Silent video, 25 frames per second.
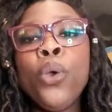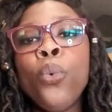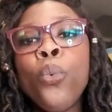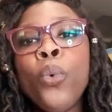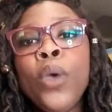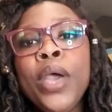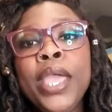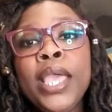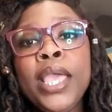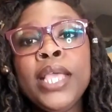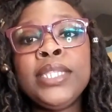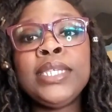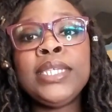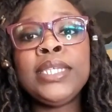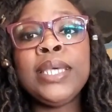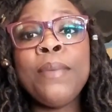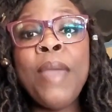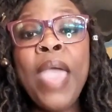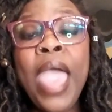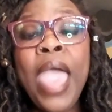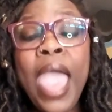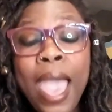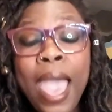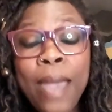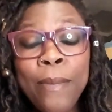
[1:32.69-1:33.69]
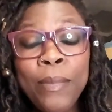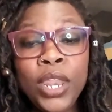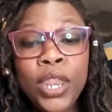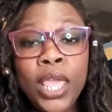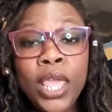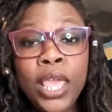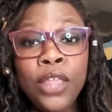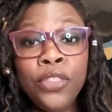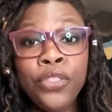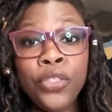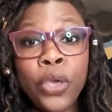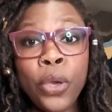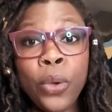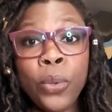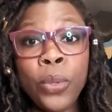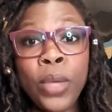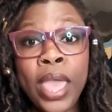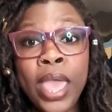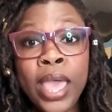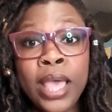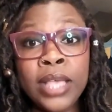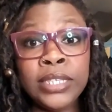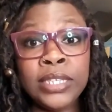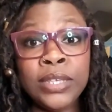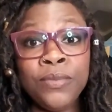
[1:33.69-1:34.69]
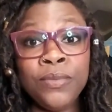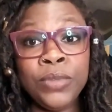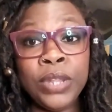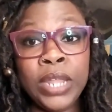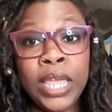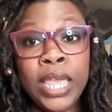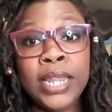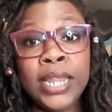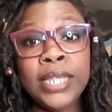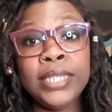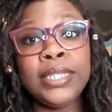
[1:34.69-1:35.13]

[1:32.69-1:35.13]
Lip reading: What ends up happening, though, as of late,